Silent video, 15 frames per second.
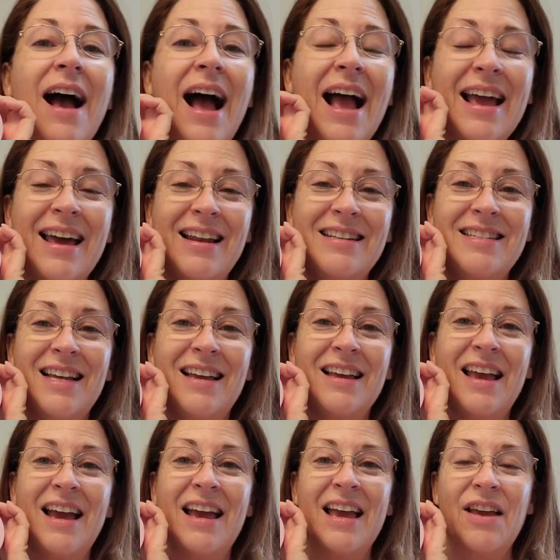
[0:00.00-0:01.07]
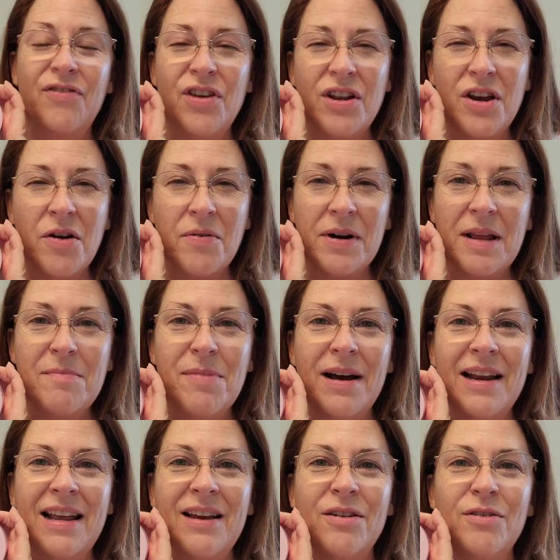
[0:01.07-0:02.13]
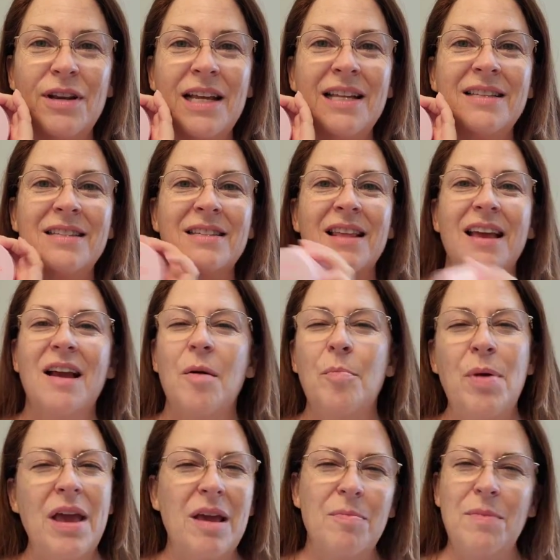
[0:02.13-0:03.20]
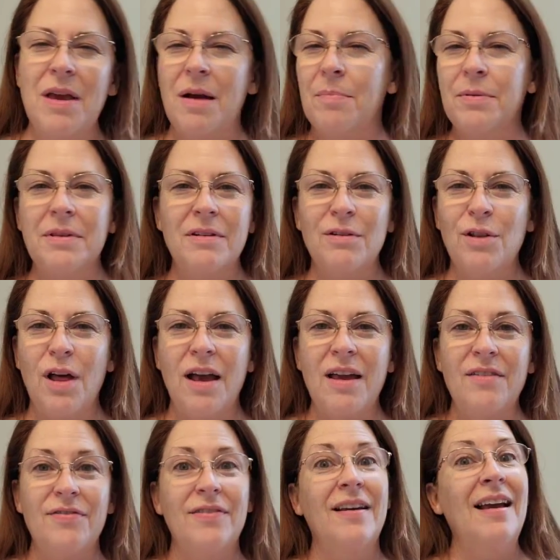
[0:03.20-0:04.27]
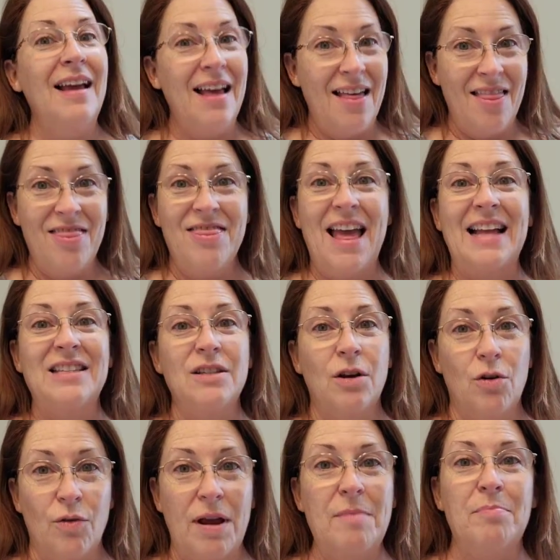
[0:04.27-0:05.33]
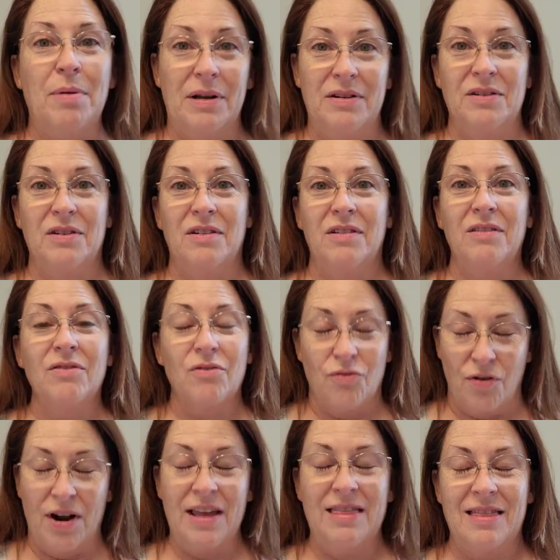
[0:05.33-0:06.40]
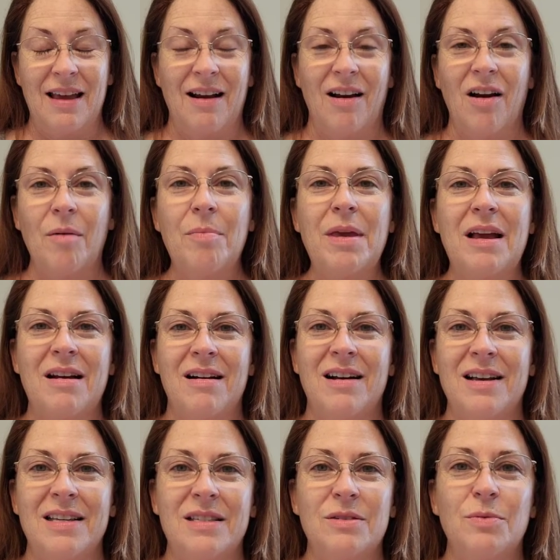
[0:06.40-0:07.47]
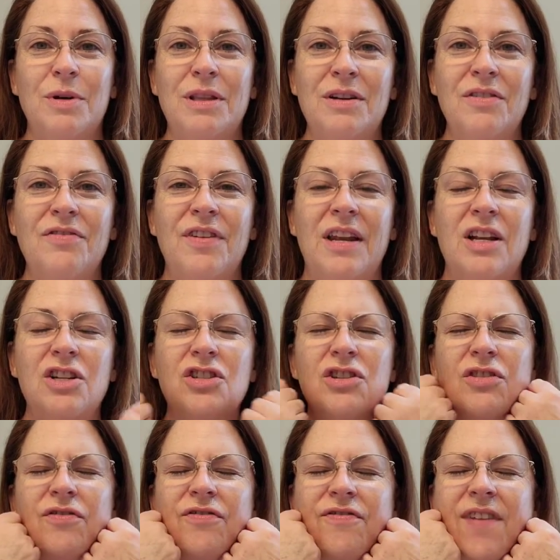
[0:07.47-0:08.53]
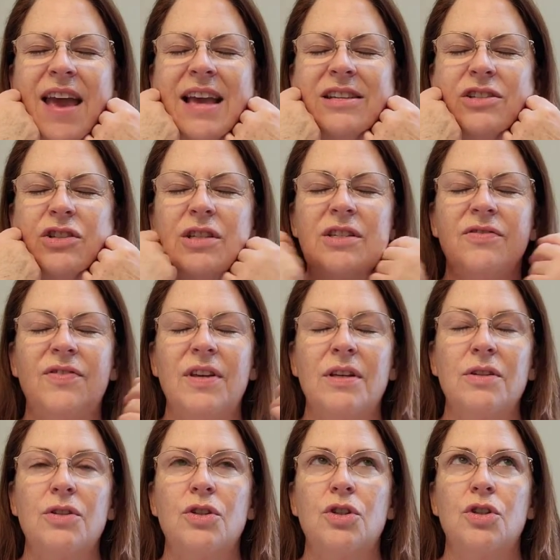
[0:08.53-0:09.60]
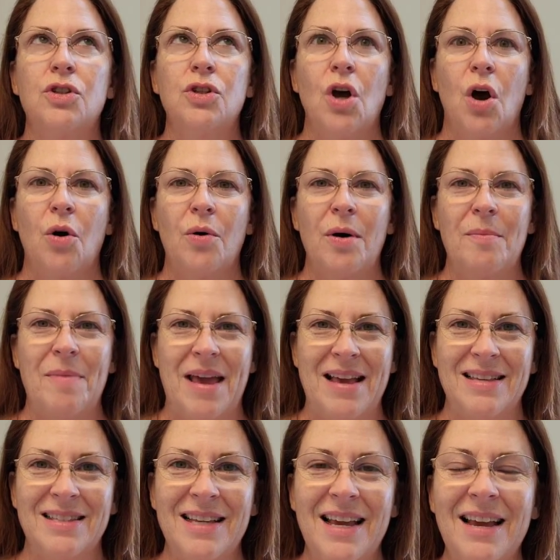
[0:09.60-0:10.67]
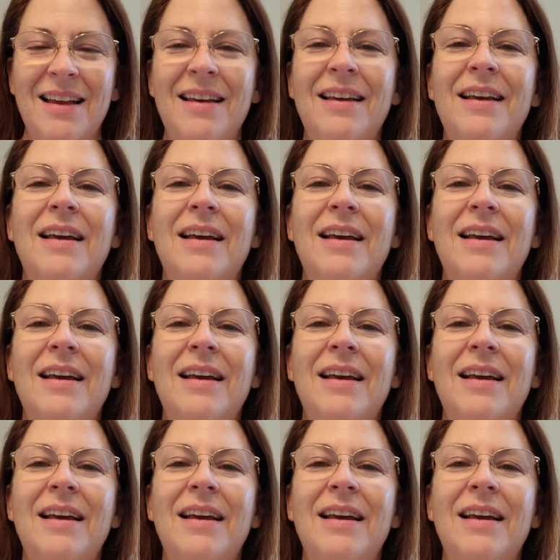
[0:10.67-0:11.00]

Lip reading: I gotta tell you, if you know anybody who needs like a pick-me-up in their life, that's a great bundle right there, because when they're finished, your face just feels so amazing,